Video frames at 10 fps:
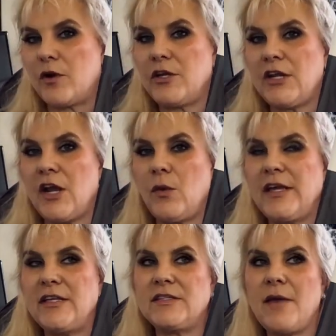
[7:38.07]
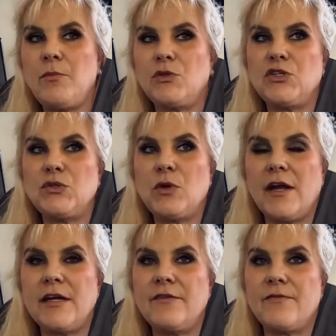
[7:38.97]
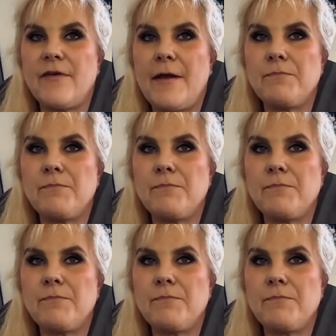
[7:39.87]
You know, he's able to kind of